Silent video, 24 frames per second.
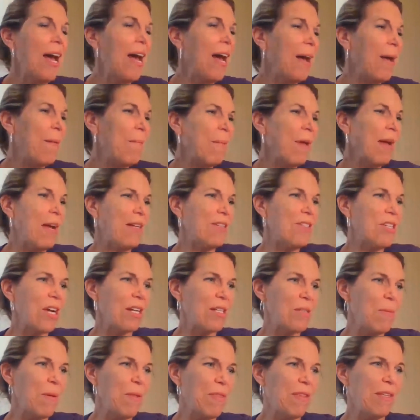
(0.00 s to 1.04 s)
I
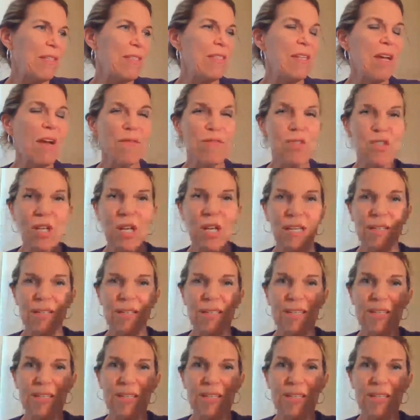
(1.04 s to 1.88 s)
talked about the soft gels.